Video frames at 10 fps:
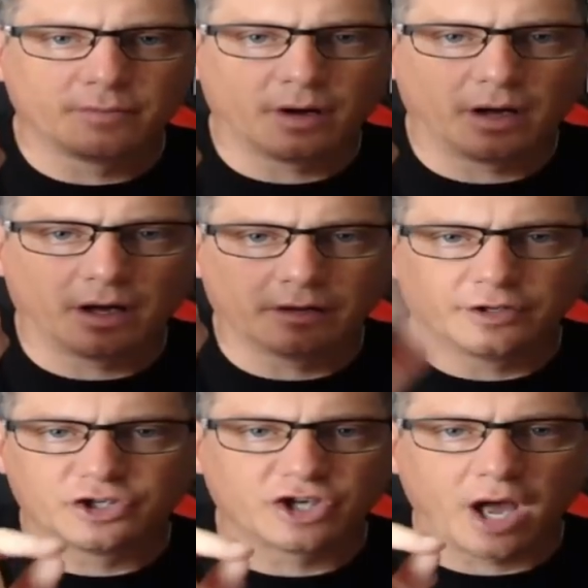uh, the
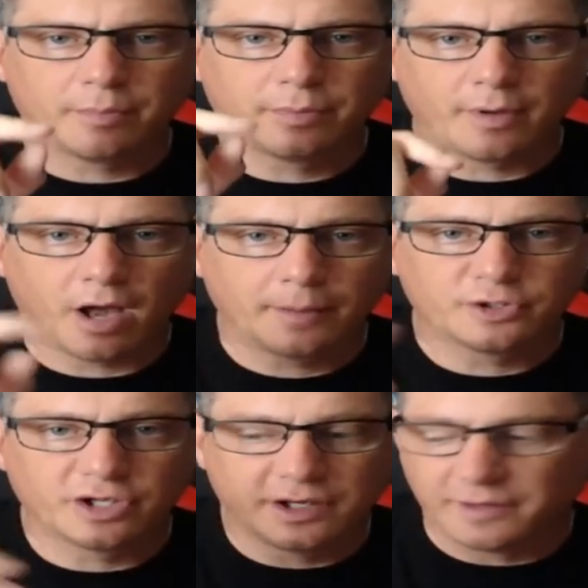shop
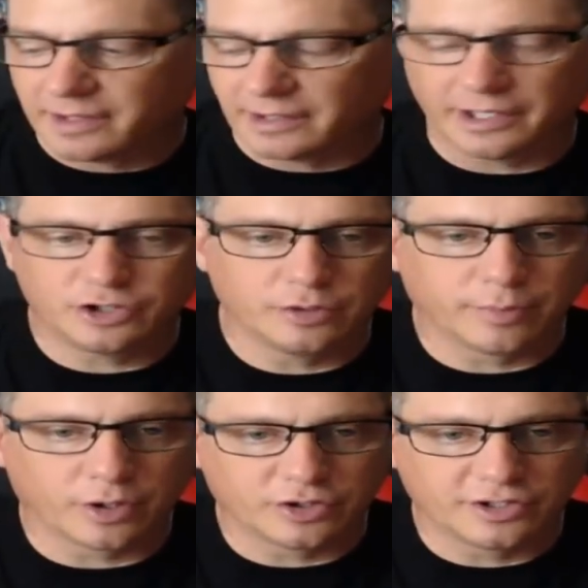option, and then it lets you
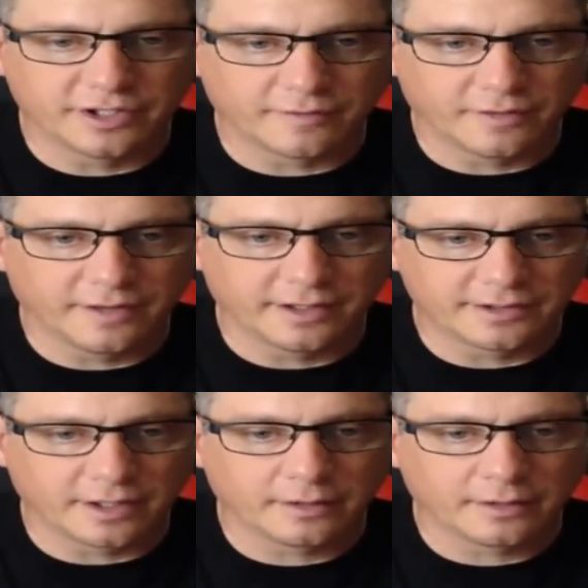purchase different things there.